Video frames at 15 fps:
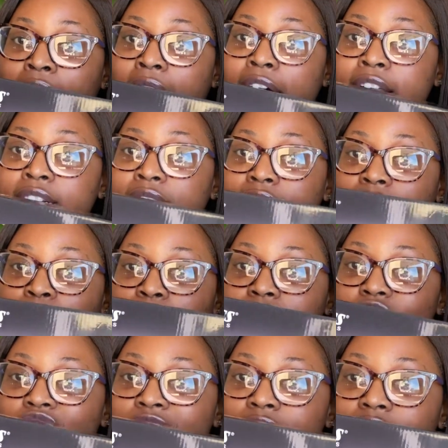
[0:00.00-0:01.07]
and it
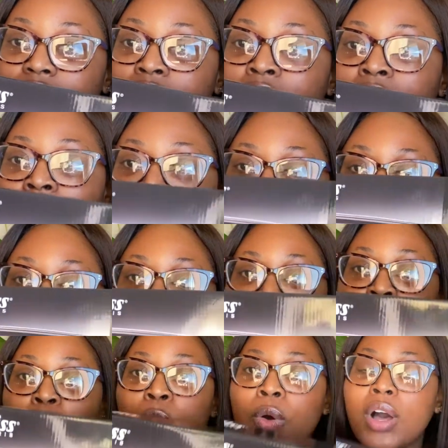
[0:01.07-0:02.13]
was just
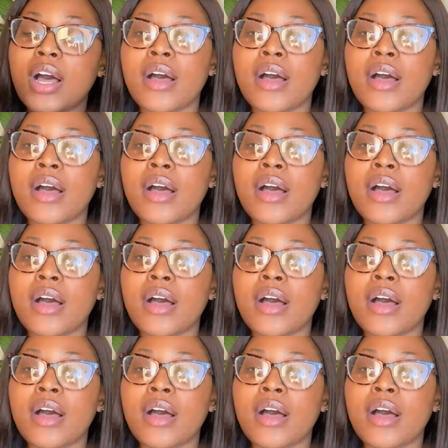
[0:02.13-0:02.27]
so